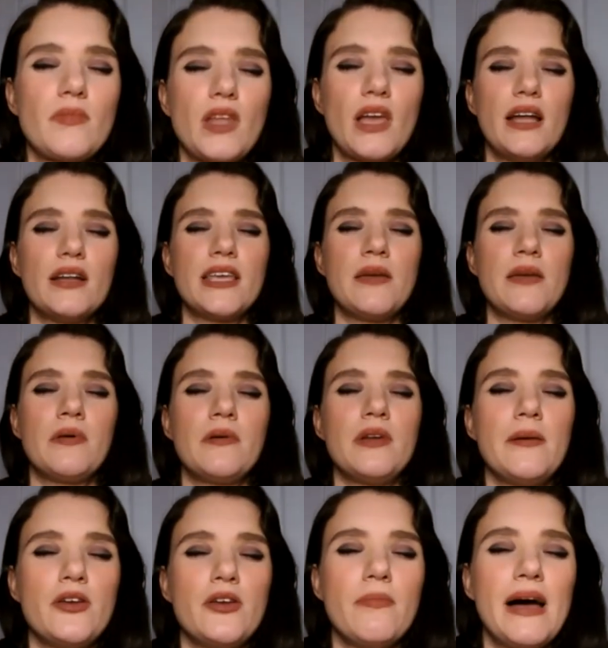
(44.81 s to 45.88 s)
and keep
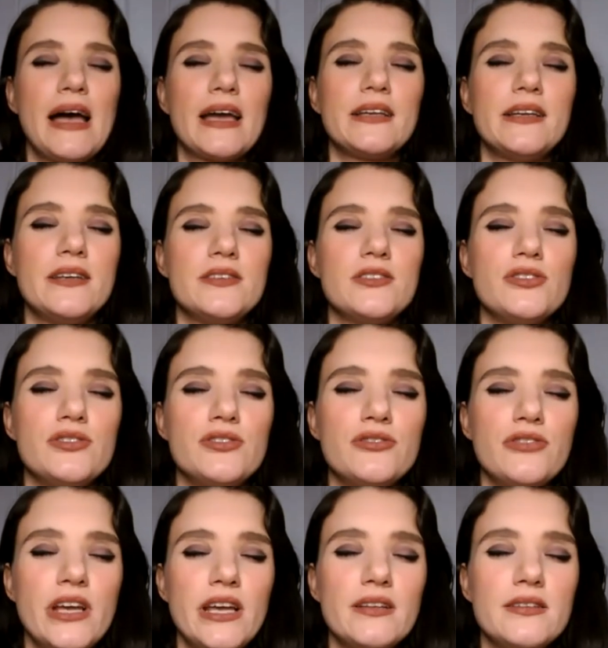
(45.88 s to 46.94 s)
your back nice and
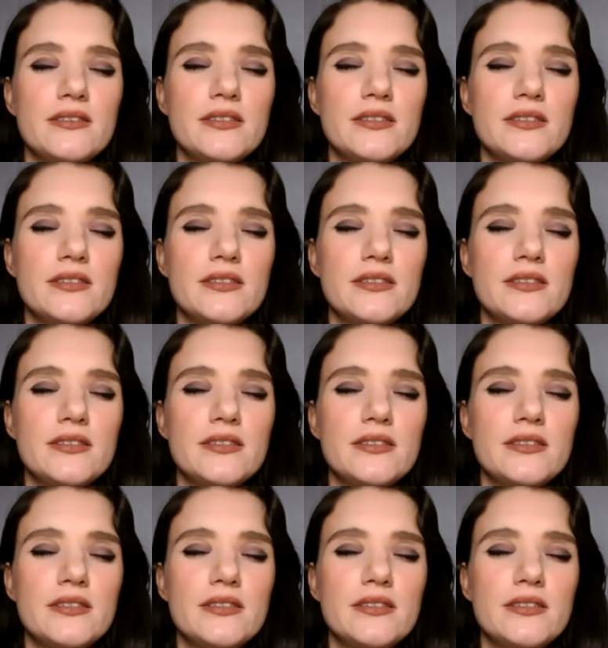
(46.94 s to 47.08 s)
straight.